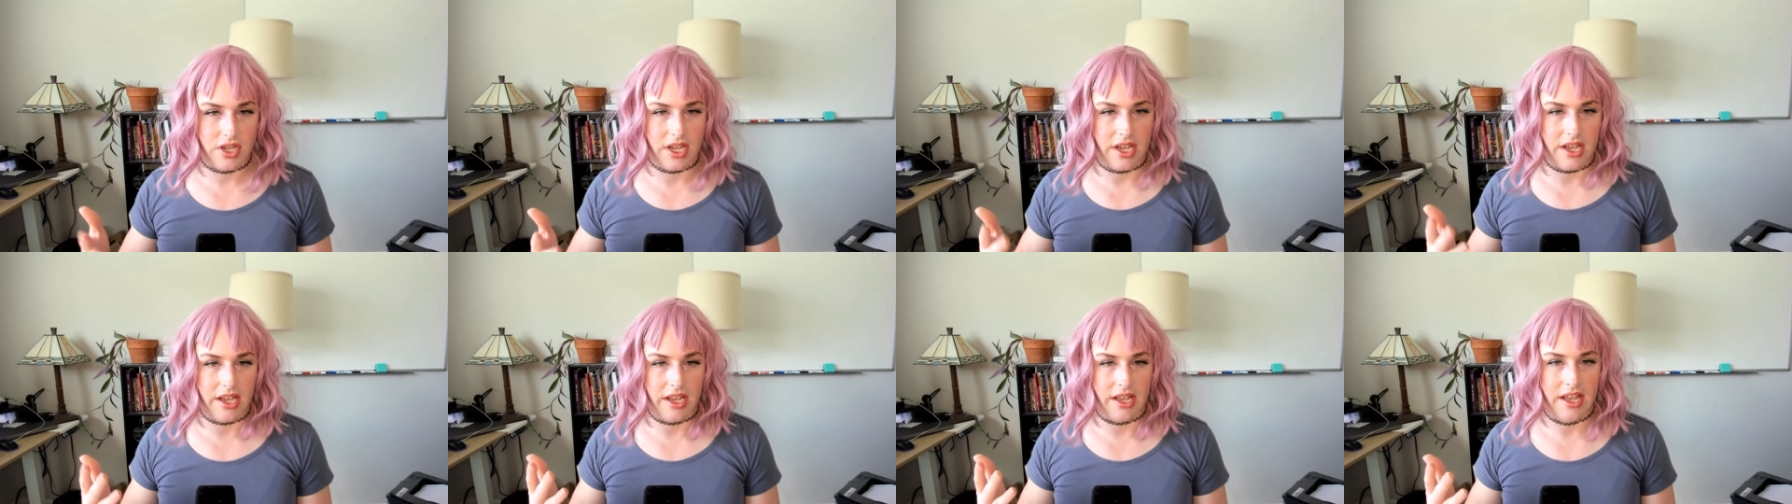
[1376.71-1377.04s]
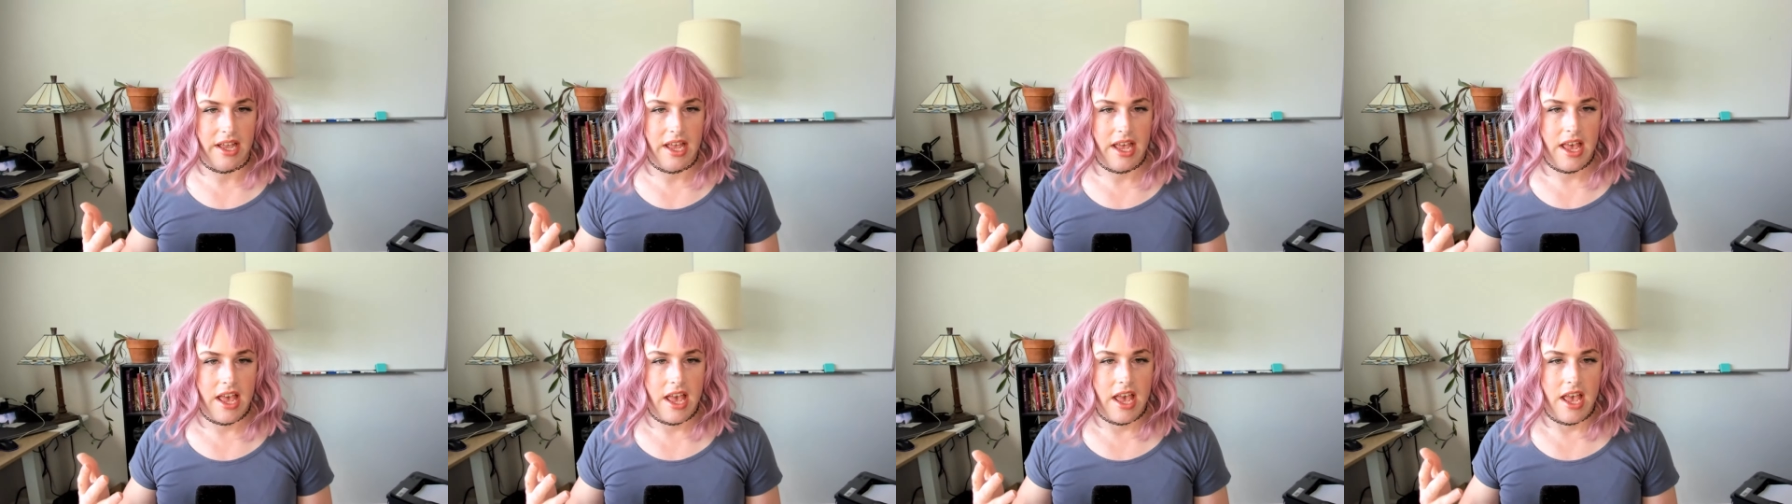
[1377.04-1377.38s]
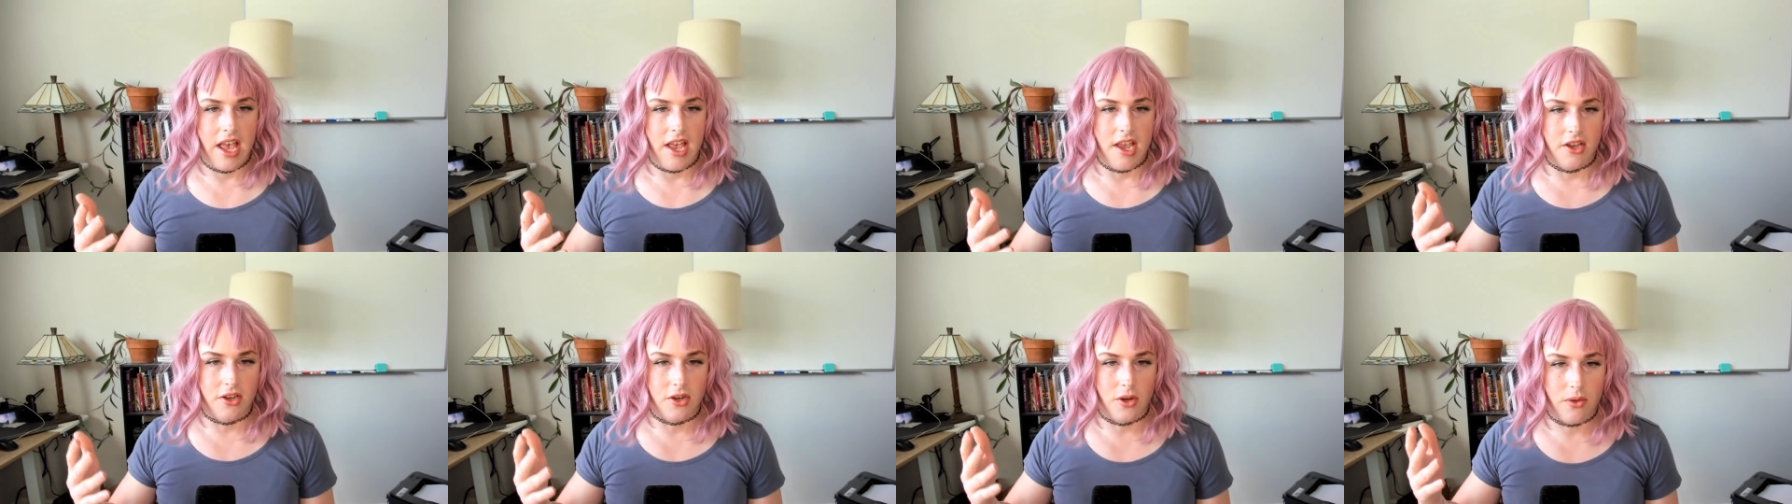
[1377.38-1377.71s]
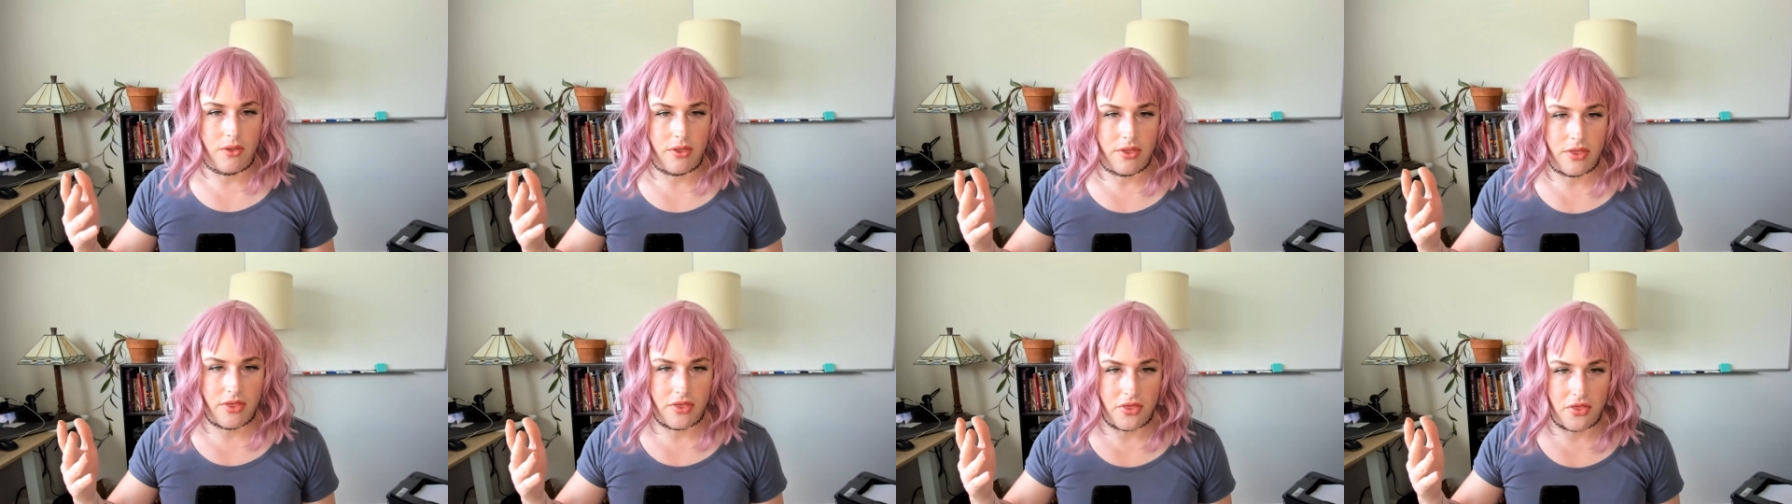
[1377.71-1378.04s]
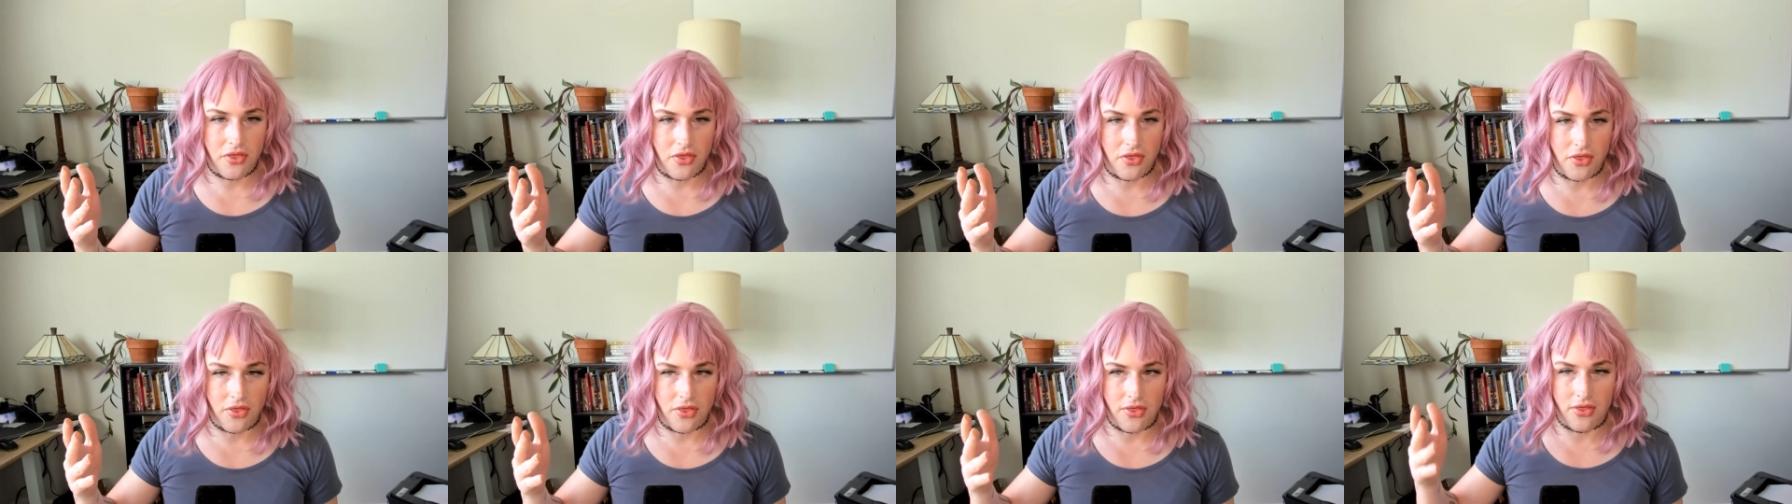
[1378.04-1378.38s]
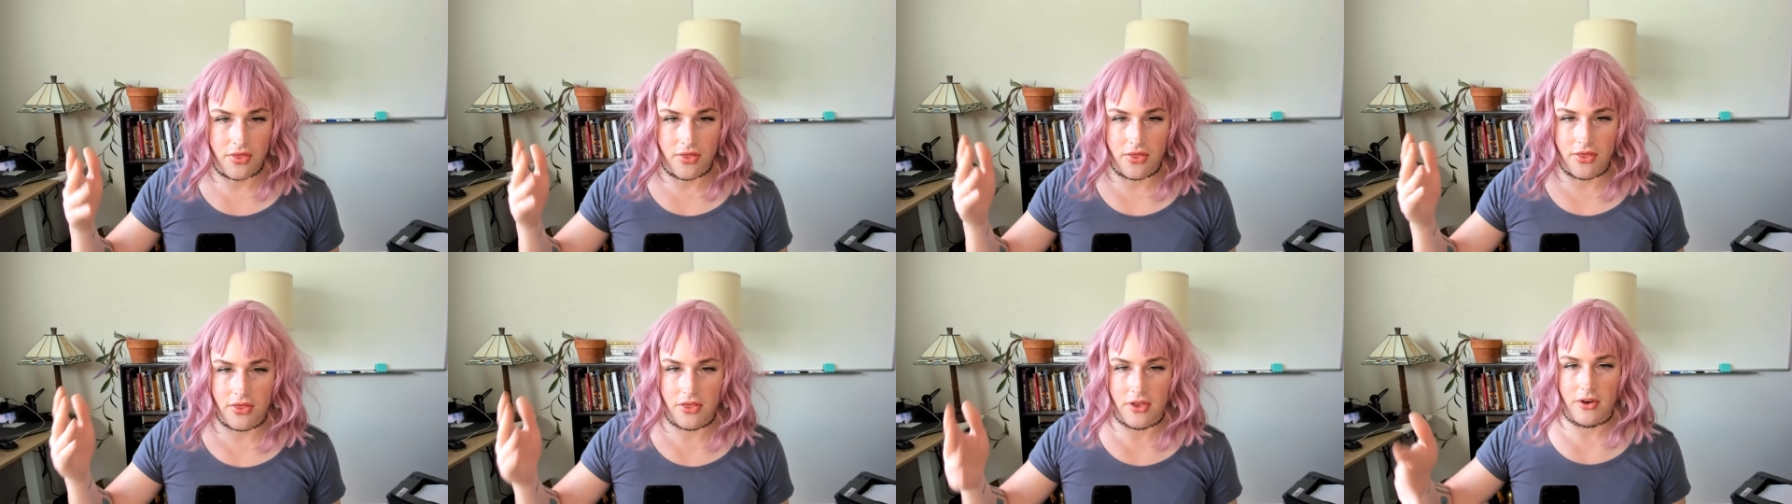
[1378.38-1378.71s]
that,
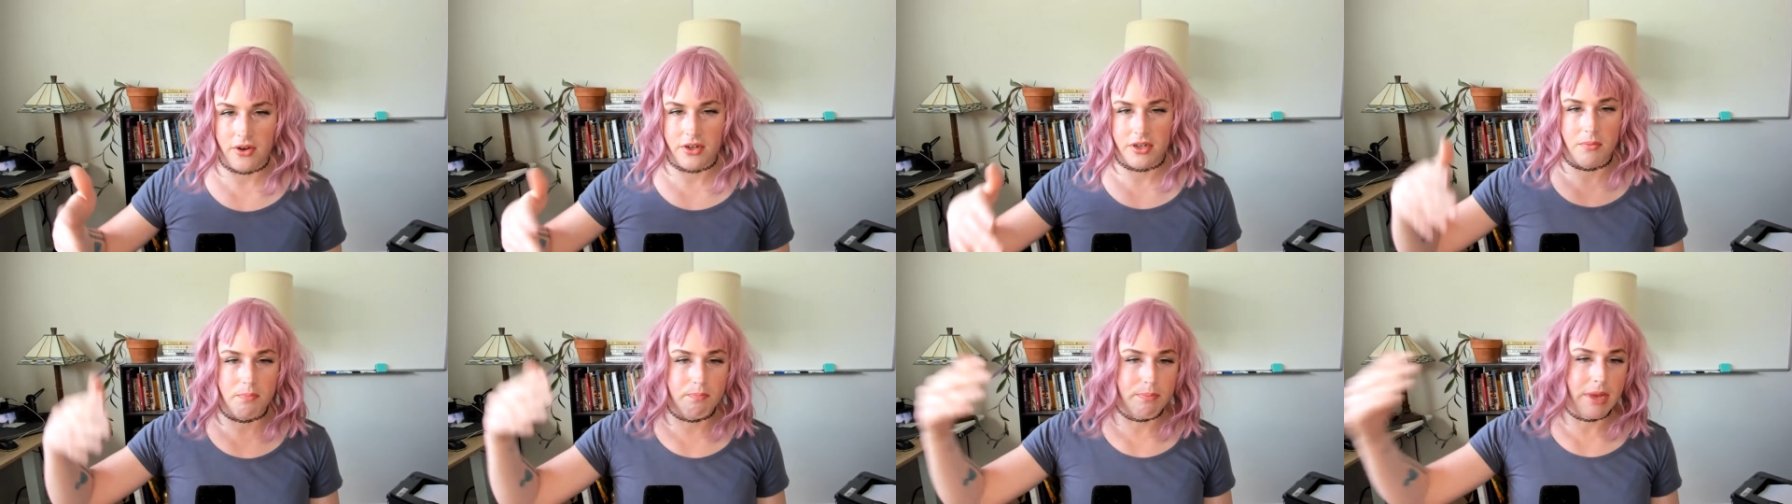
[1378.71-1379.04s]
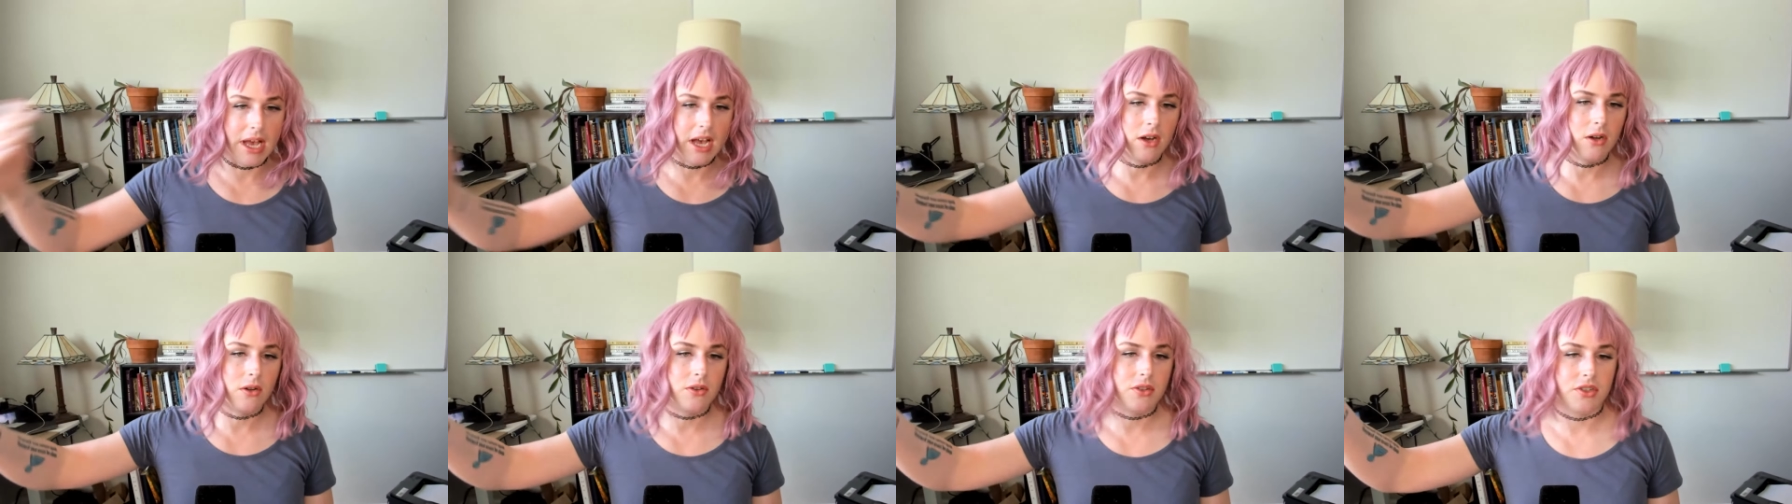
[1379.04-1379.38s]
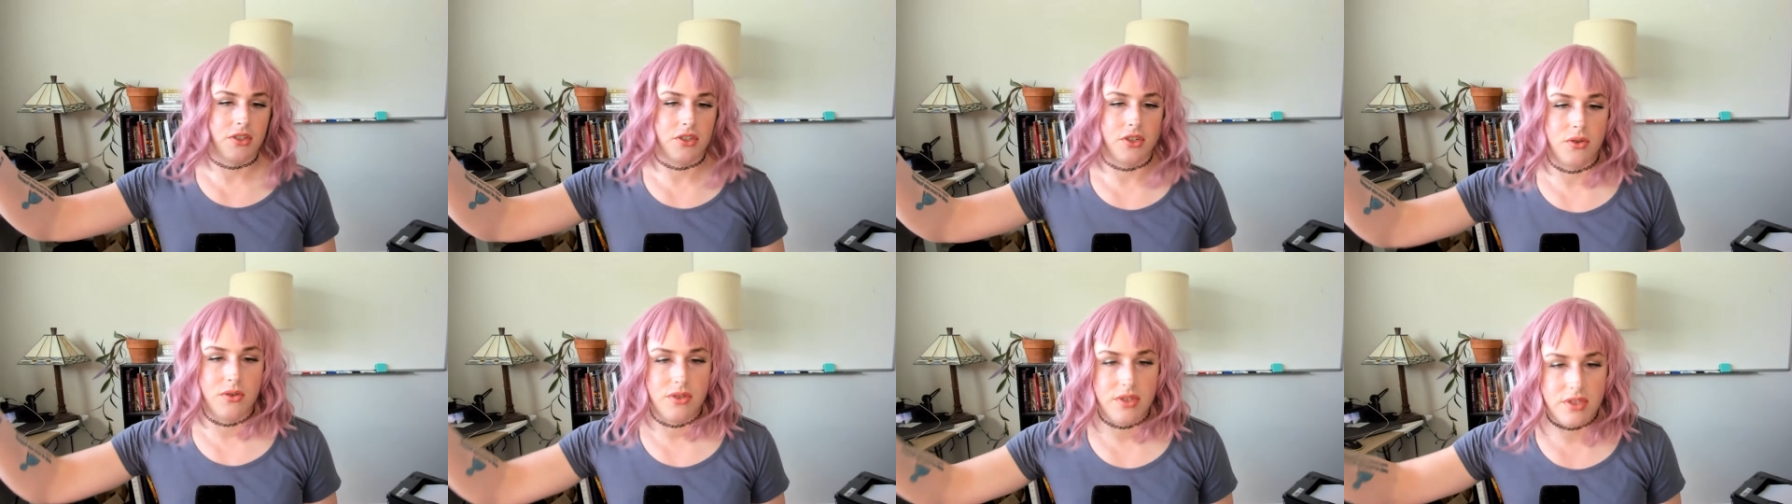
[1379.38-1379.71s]
they're compelled to